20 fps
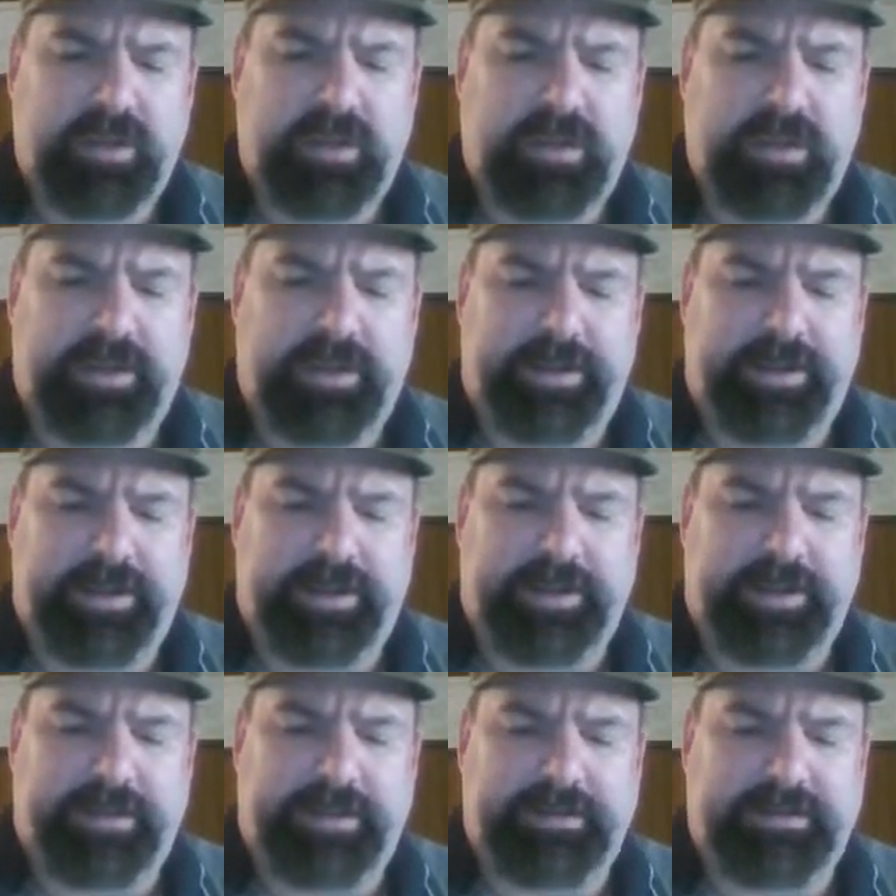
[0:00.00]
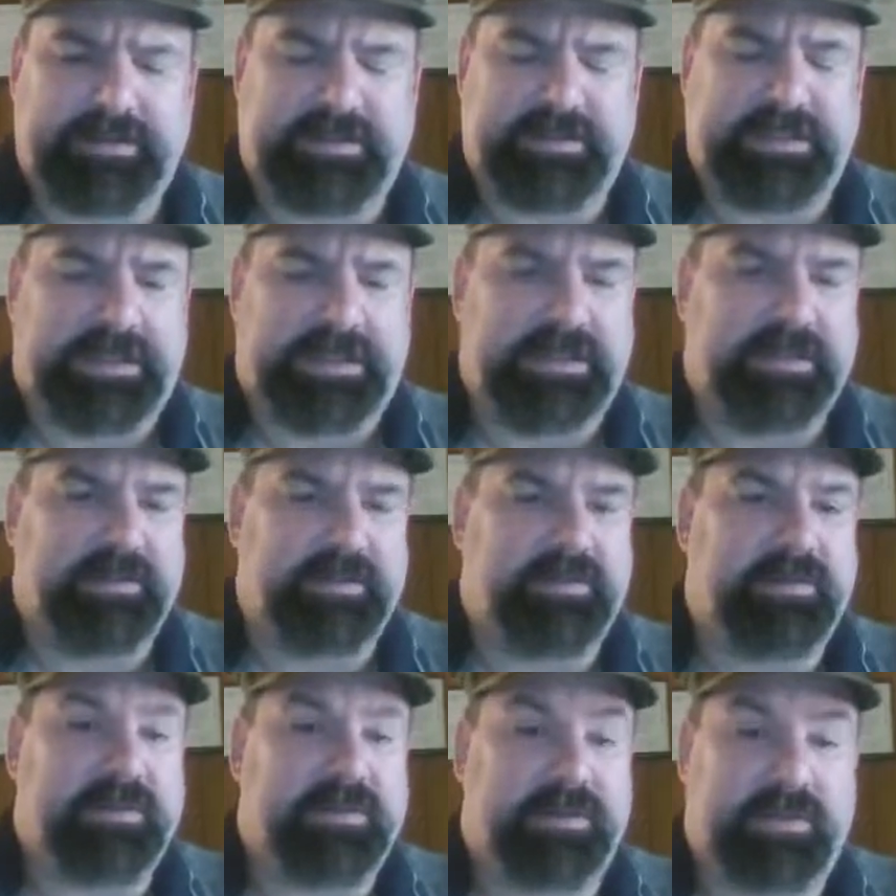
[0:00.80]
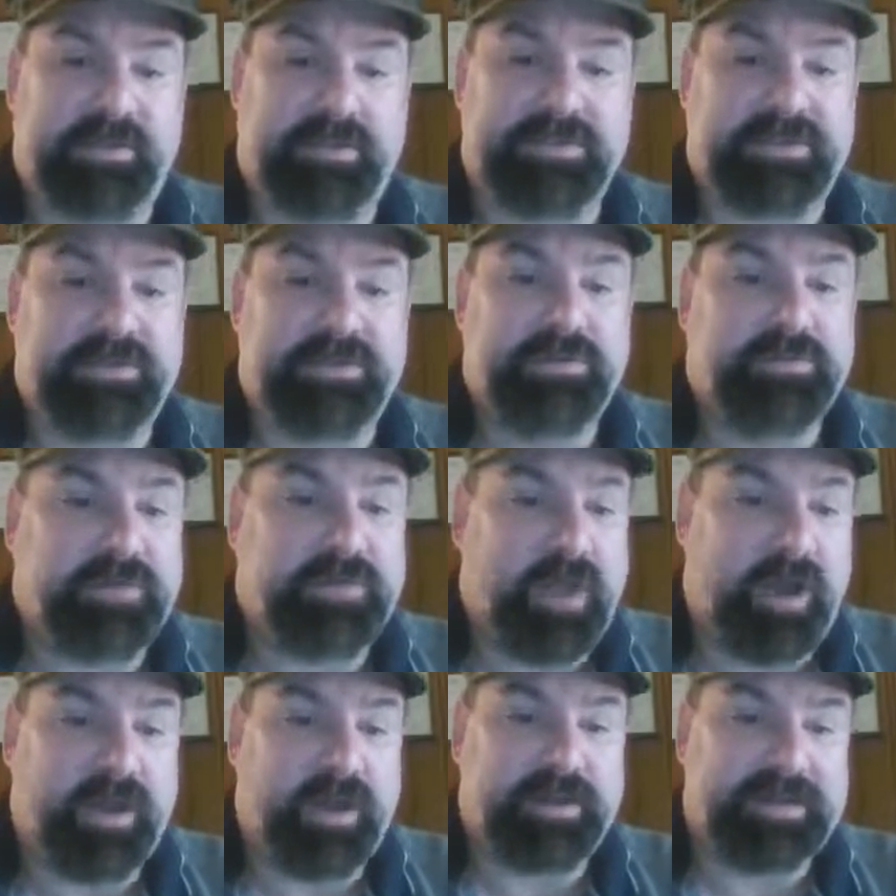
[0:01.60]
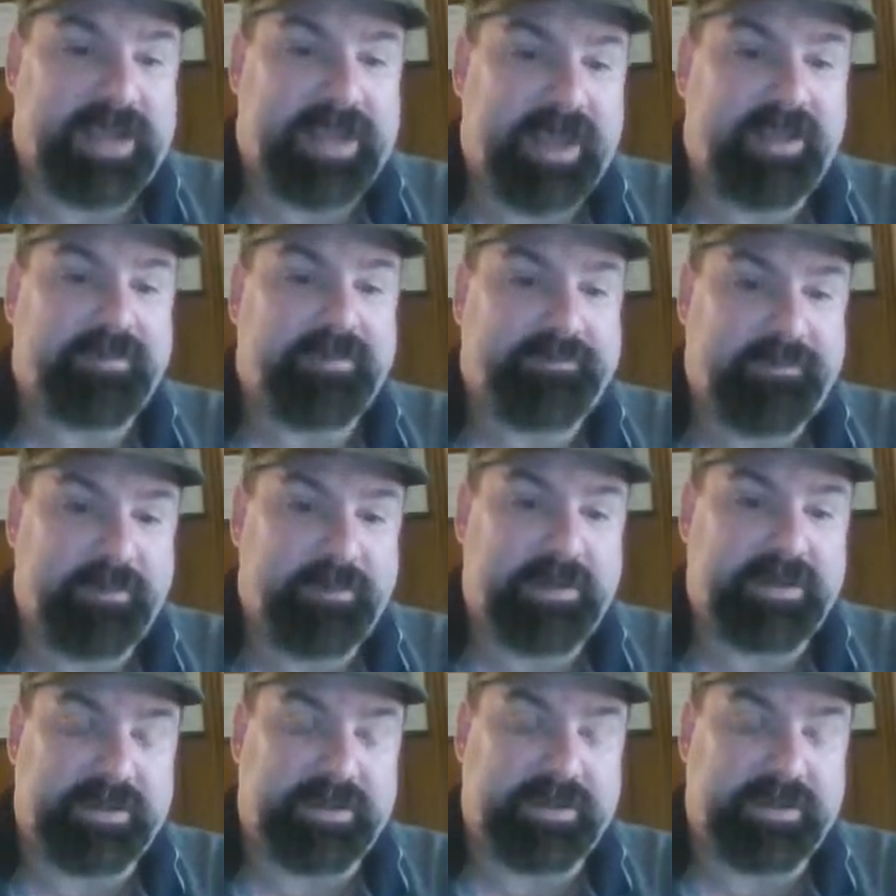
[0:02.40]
There's a new law in California.